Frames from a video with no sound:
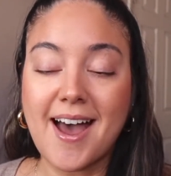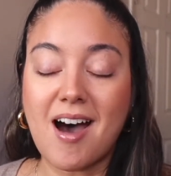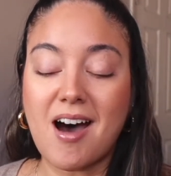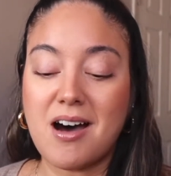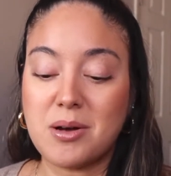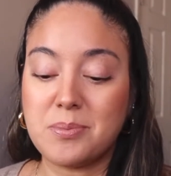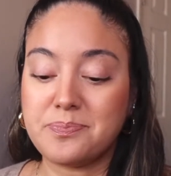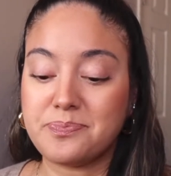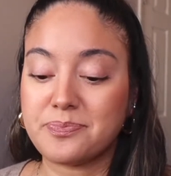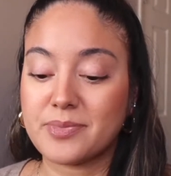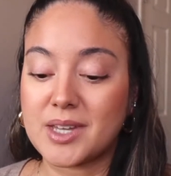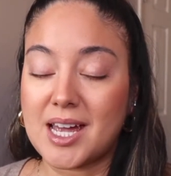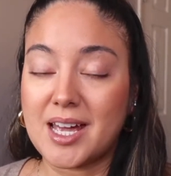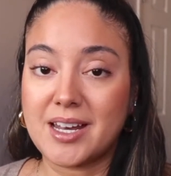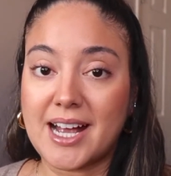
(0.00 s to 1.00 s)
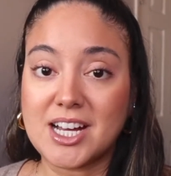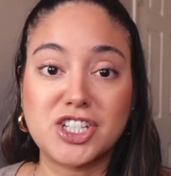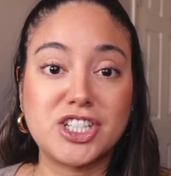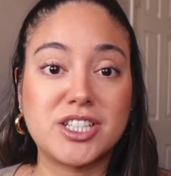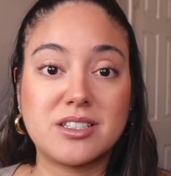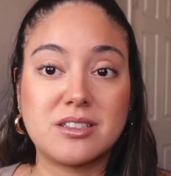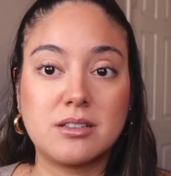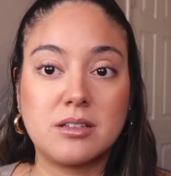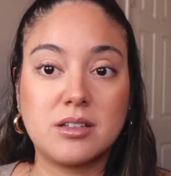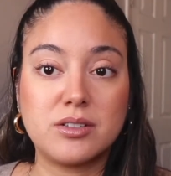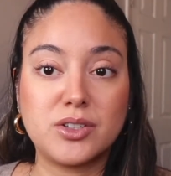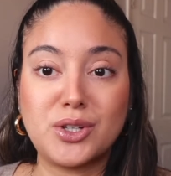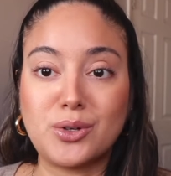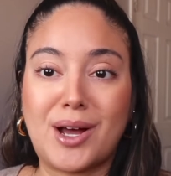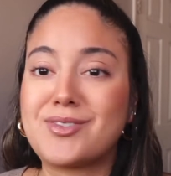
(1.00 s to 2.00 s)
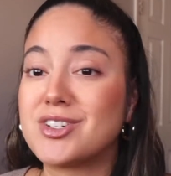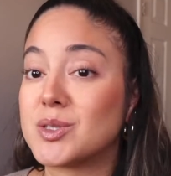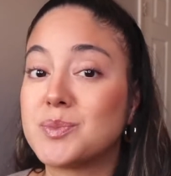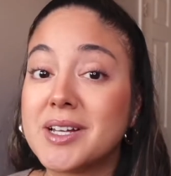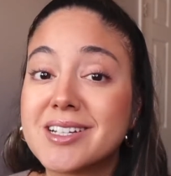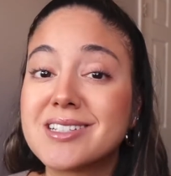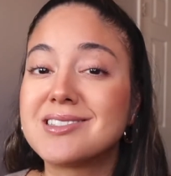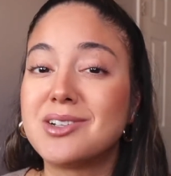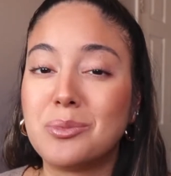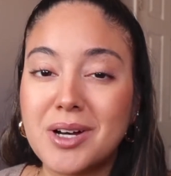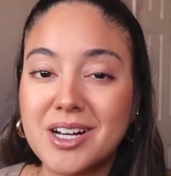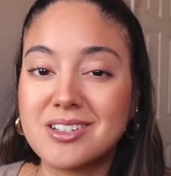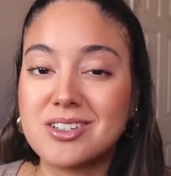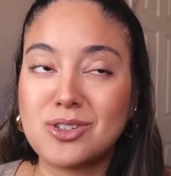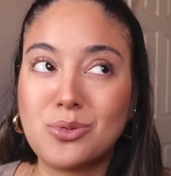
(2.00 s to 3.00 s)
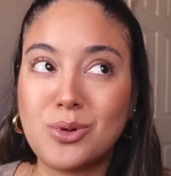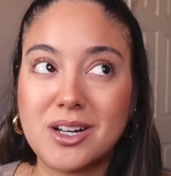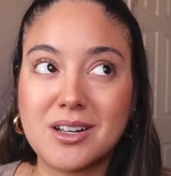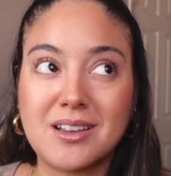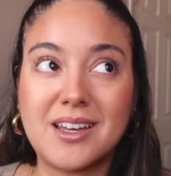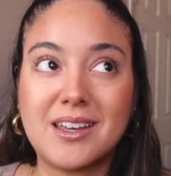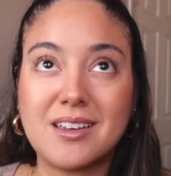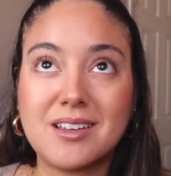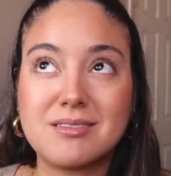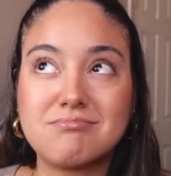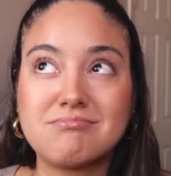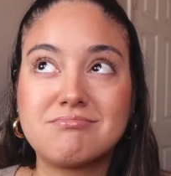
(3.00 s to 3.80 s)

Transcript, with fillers: And I just, you know, after spending so much, you want to like